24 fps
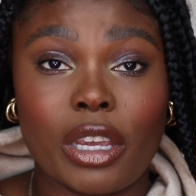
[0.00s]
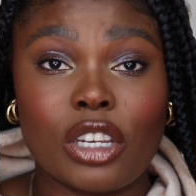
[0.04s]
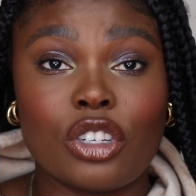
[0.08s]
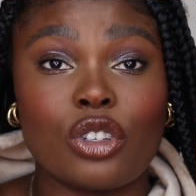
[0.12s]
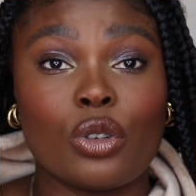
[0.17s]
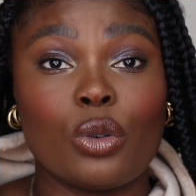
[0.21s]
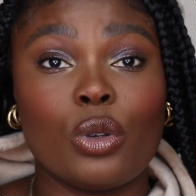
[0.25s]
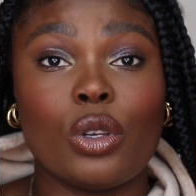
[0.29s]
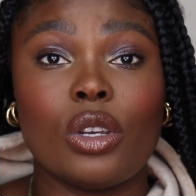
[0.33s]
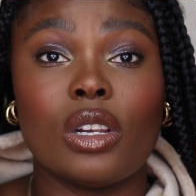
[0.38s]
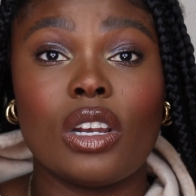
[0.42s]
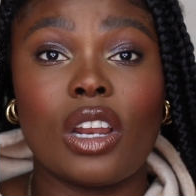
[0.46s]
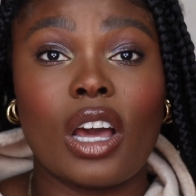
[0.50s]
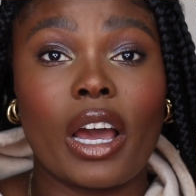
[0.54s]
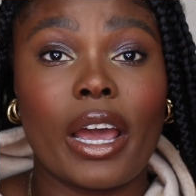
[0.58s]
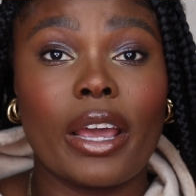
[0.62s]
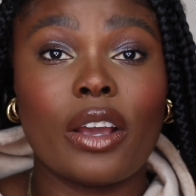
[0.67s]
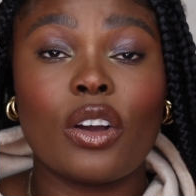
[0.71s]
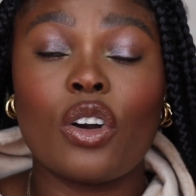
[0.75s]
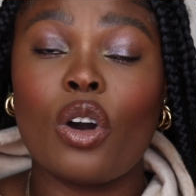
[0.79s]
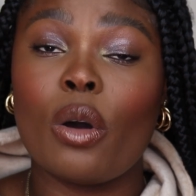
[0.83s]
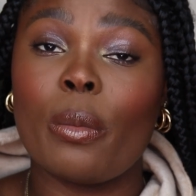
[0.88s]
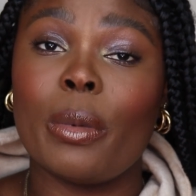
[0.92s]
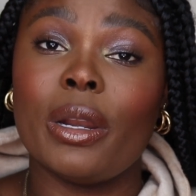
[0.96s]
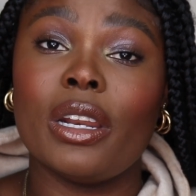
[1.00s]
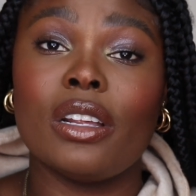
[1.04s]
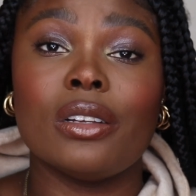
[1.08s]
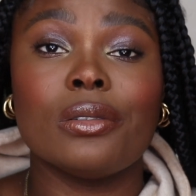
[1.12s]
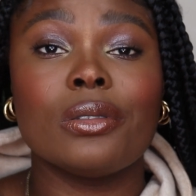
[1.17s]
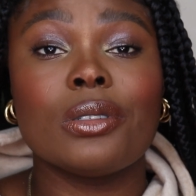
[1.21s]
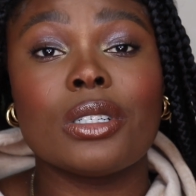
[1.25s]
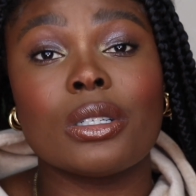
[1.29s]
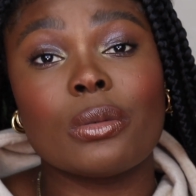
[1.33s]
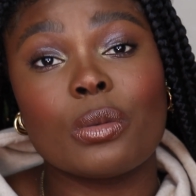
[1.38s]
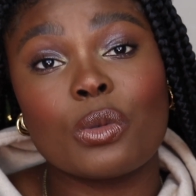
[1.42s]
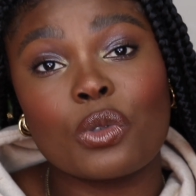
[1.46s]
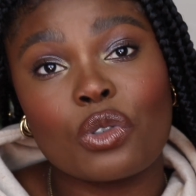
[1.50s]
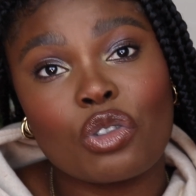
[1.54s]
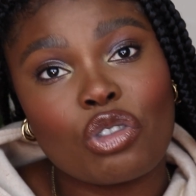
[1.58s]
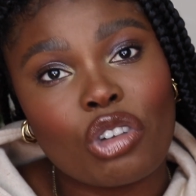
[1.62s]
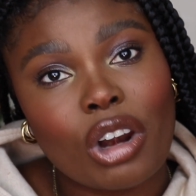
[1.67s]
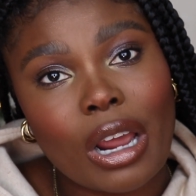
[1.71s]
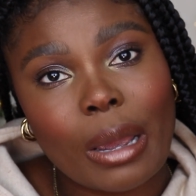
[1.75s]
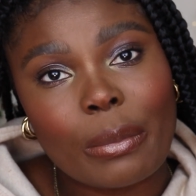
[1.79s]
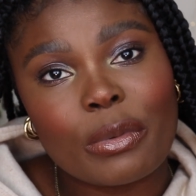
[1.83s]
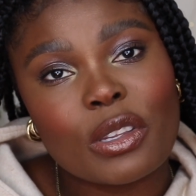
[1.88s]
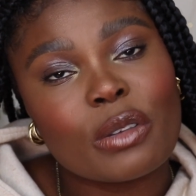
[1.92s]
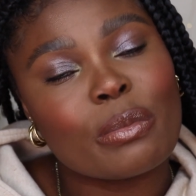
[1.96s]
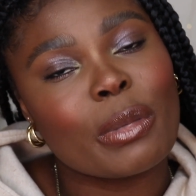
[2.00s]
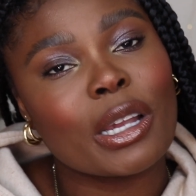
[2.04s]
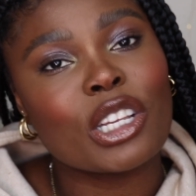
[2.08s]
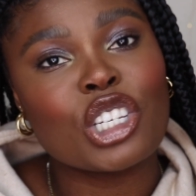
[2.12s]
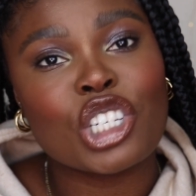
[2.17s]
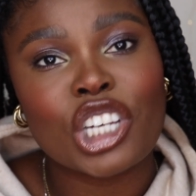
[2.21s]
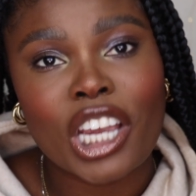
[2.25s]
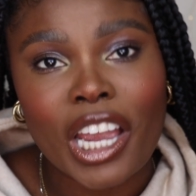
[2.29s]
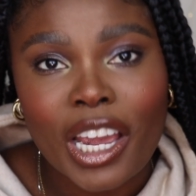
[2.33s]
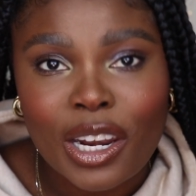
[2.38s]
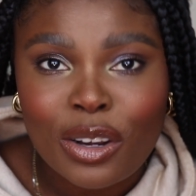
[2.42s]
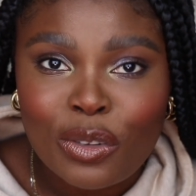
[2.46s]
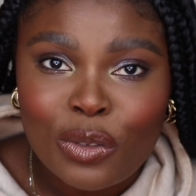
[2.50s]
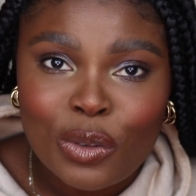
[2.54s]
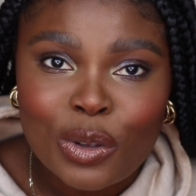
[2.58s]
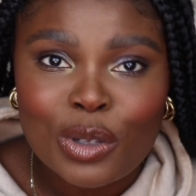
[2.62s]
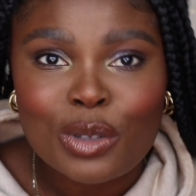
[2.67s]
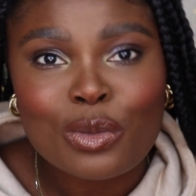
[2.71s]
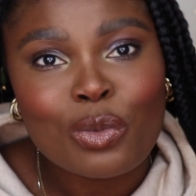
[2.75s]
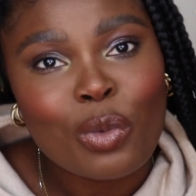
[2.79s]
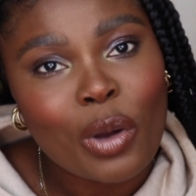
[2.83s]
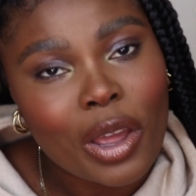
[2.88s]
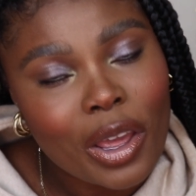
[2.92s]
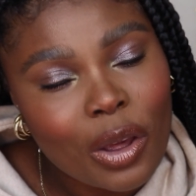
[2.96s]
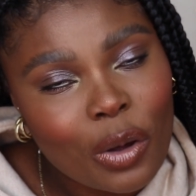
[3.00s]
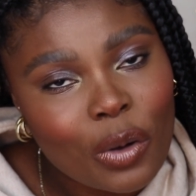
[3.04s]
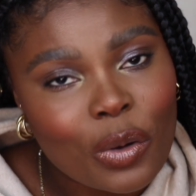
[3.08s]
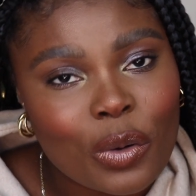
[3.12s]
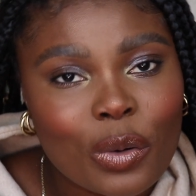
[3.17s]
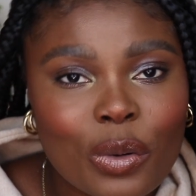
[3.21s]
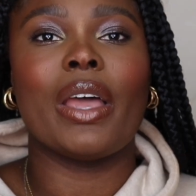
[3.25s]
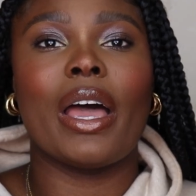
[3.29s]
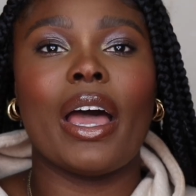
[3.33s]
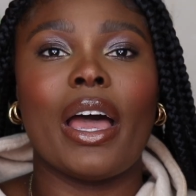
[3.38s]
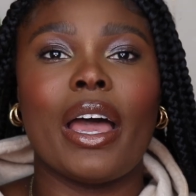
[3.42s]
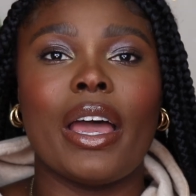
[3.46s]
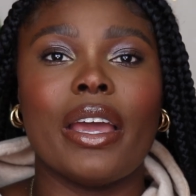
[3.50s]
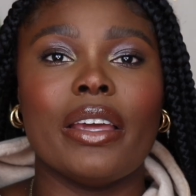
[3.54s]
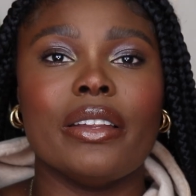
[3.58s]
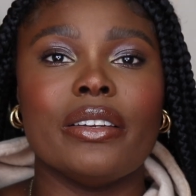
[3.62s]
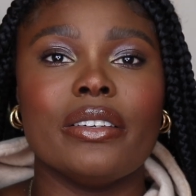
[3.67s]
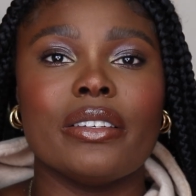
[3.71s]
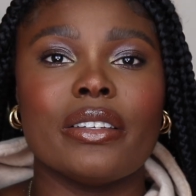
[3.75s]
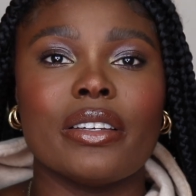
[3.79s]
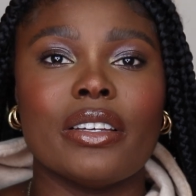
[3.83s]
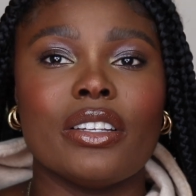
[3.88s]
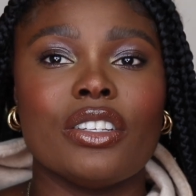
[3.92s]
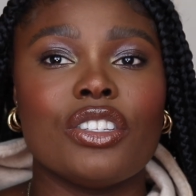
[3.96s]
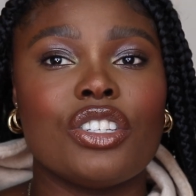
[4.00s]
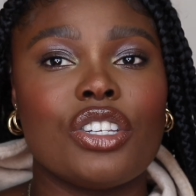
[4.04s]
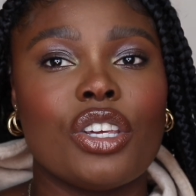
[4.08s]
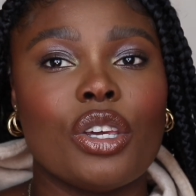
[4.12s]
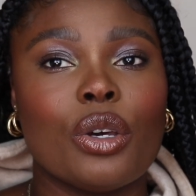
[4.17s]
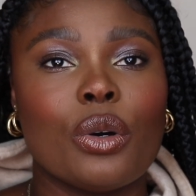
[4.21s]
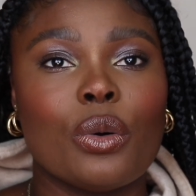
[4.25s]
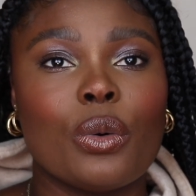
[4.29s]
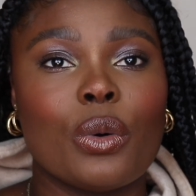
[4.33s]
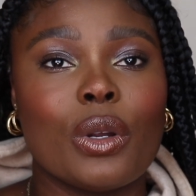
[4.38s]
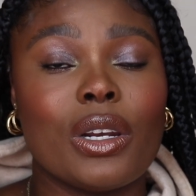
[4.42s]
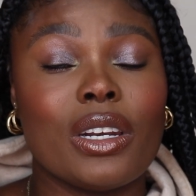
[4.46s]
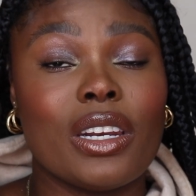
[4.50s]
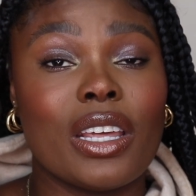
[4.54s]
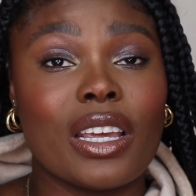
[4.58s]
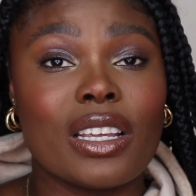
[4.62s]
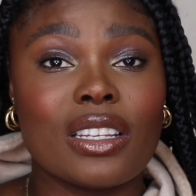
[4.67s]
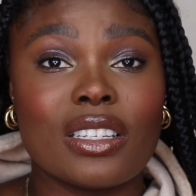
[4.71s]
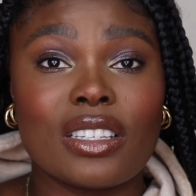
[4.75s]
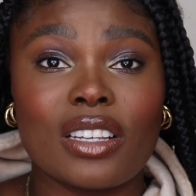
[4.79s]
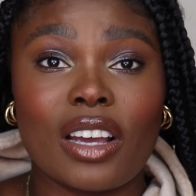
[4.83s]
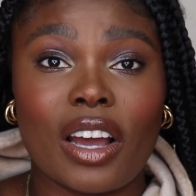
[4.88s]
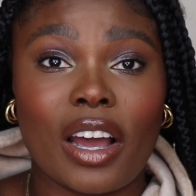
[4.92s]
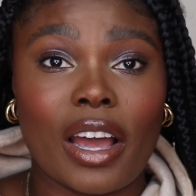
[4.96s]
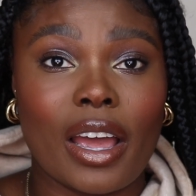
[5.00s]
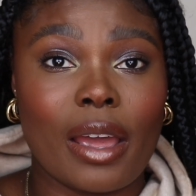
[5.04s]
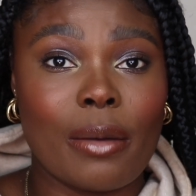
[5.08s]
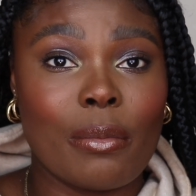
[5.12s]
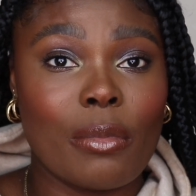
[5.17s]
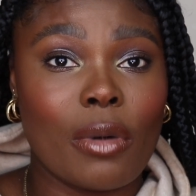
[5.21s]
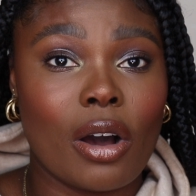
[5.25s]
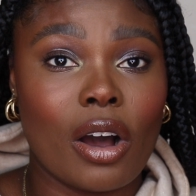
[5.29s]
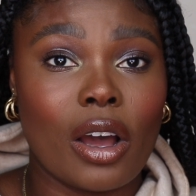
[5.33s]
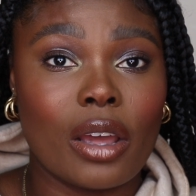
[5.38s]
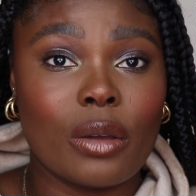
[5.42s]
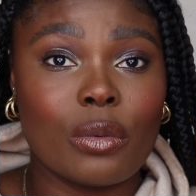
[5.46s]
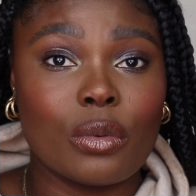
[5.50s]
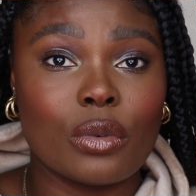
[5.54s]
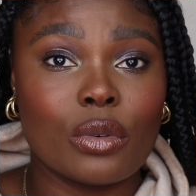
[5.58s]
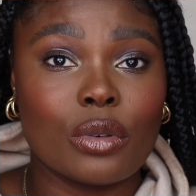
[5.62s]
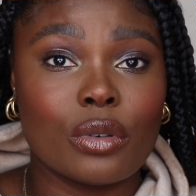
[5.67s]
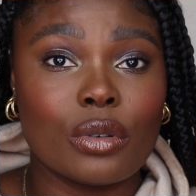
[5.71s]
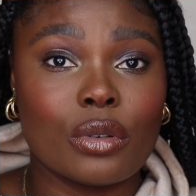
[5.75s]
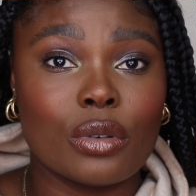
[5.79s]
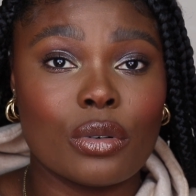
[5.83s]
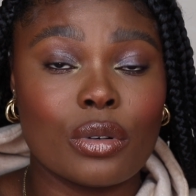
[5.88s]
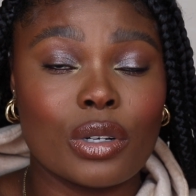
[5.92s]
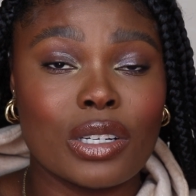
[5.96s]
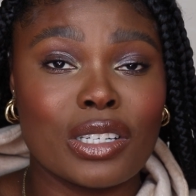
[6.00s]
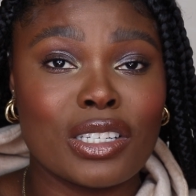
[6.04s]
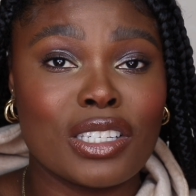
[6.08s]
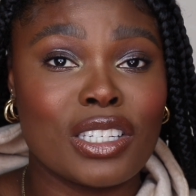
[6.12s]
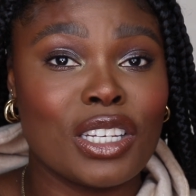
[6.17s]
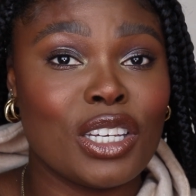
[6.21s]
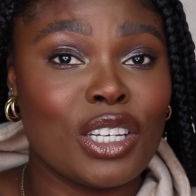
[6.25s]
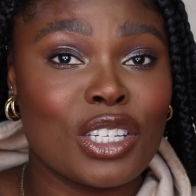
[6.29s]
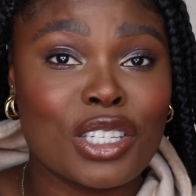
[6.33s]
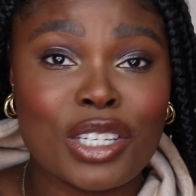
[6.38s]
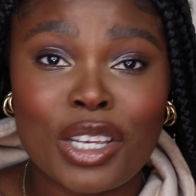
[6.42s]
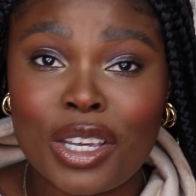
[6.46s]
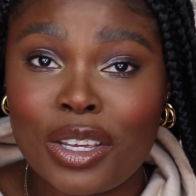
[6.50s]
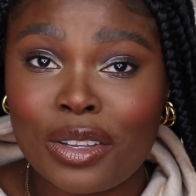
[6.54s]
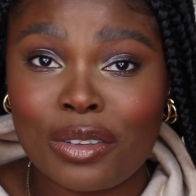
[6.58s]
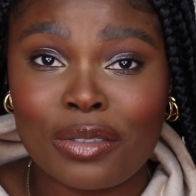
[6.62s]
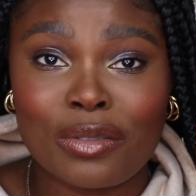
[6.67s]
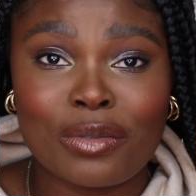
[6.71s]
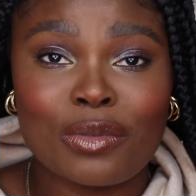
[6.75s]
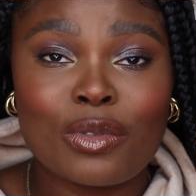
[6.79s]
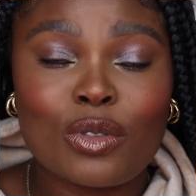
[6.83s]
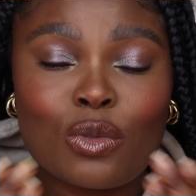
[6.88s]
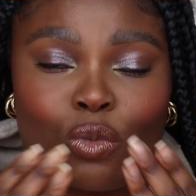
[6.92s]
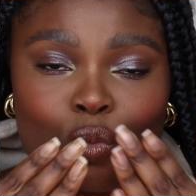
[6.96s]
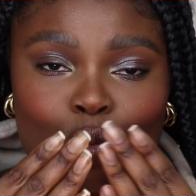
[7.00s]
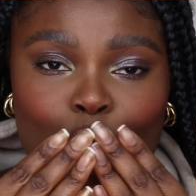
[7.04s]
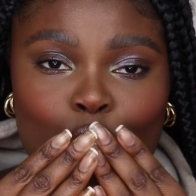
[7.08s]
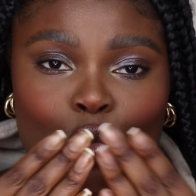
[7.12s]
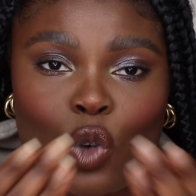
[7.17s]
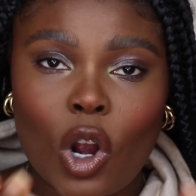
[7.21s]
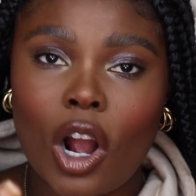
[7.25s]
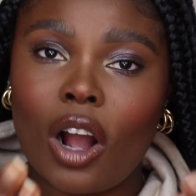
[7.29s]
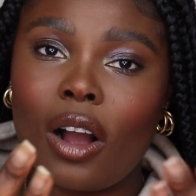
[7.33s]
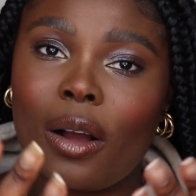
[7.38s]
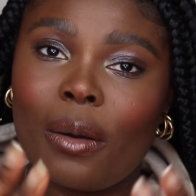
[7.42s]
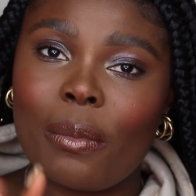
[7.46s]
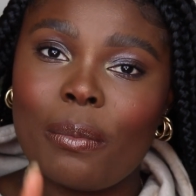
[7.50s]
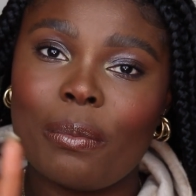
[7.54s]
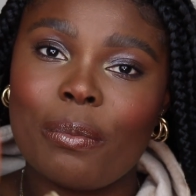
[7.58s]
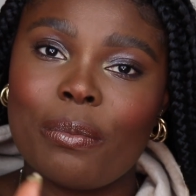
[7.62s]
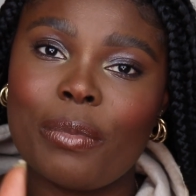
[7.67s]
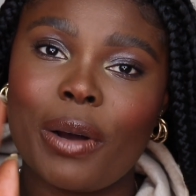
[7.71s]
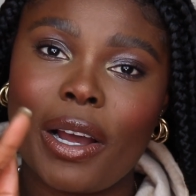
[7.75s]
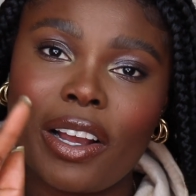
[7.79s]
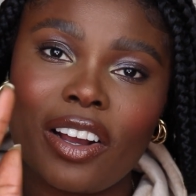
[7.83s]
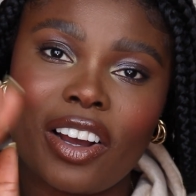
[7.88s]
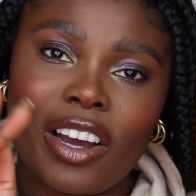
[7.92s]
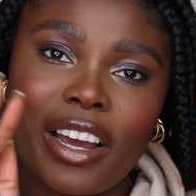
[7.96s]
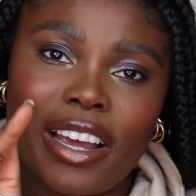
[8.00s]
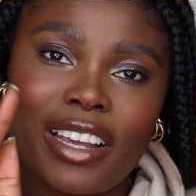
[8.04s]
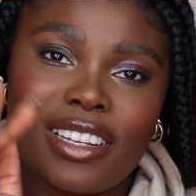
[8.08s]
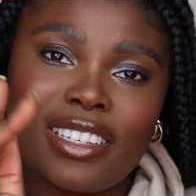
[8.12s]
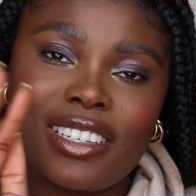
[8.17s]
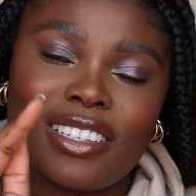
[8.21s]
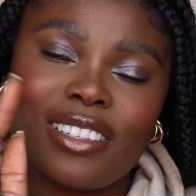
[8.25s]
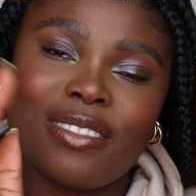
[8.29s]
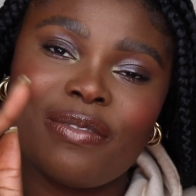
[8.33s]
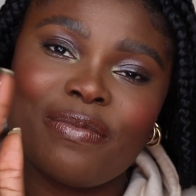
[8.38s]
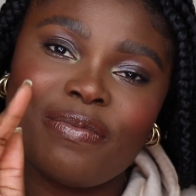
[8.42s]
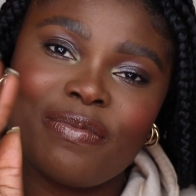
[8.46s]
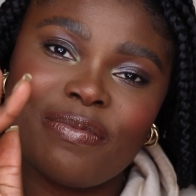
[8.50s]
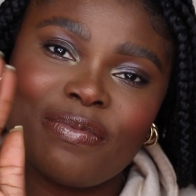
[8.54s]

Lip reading: sure you like, comment and subscribe to my channel as well. And until next time, I will see you soon. Mwah. Bye guys.